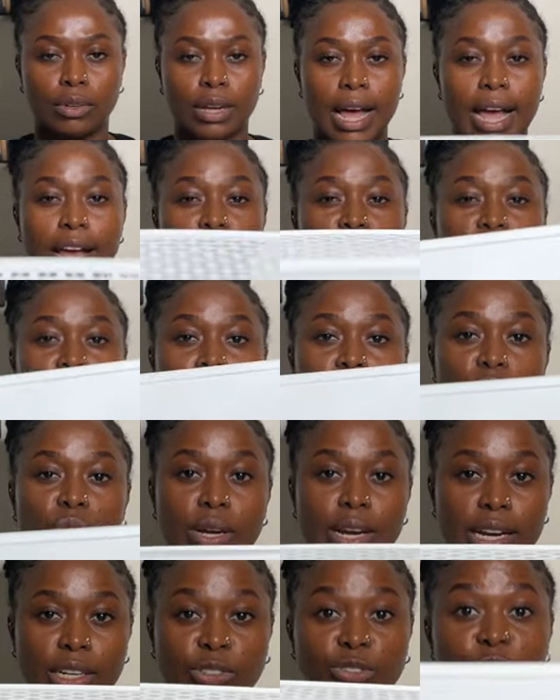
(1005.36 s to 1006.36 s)
I got this
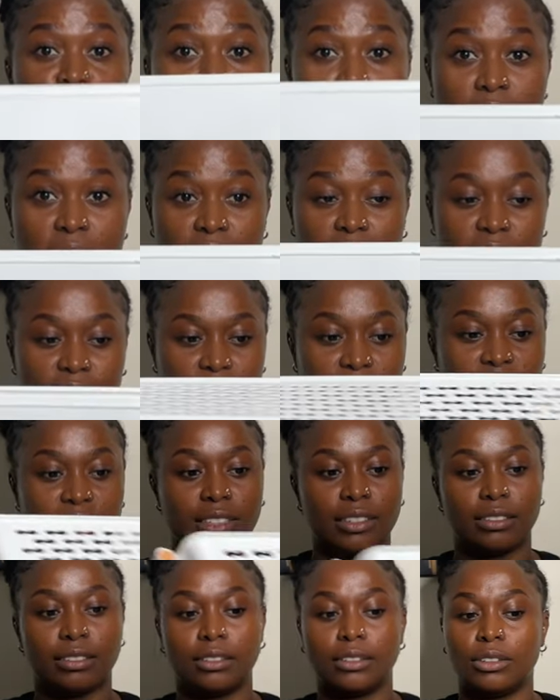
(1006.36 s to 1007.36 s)
one at 400,
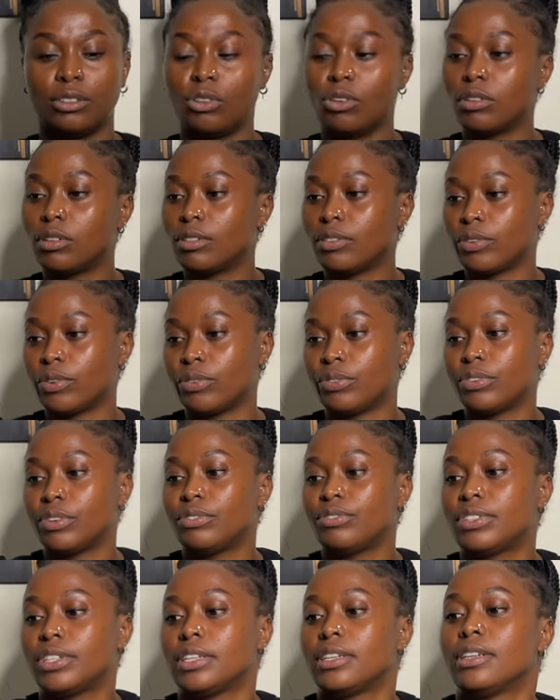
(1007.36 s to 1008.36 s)
not
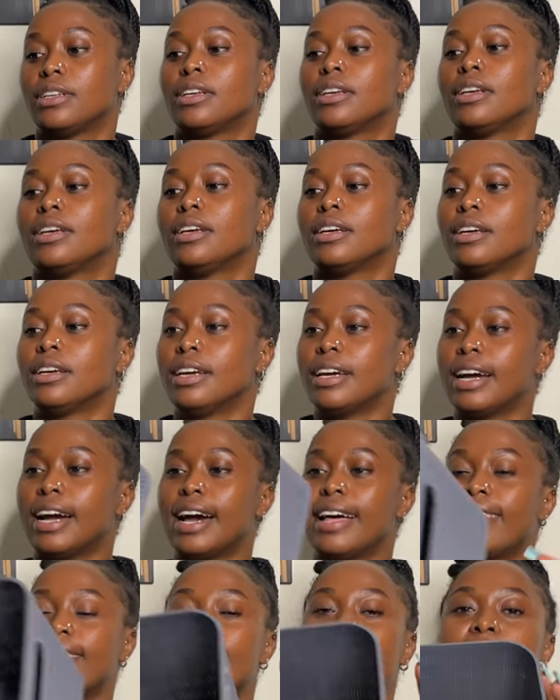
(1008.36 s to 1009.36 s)
350.
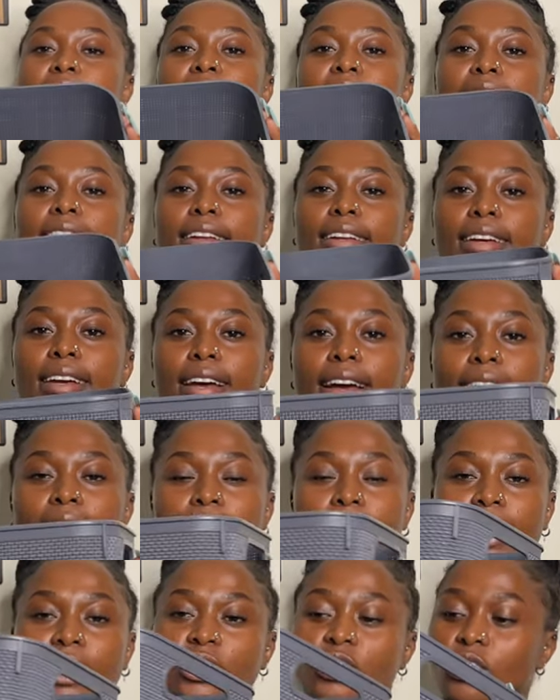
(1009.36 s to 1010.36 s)
And then
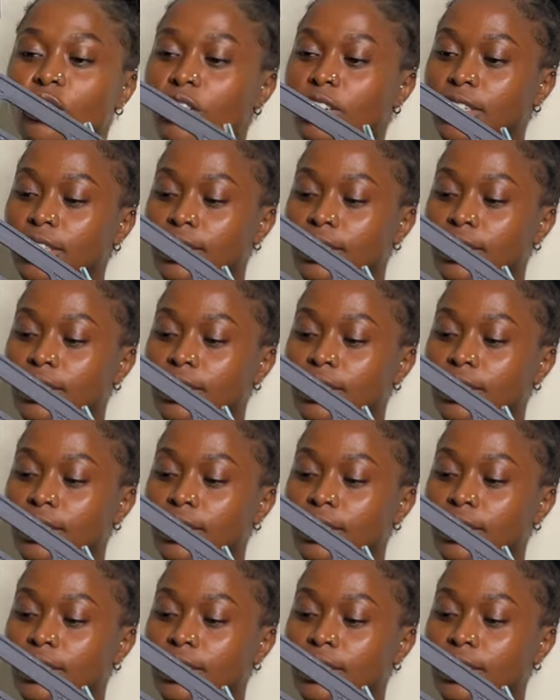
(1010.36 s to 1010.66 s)
I got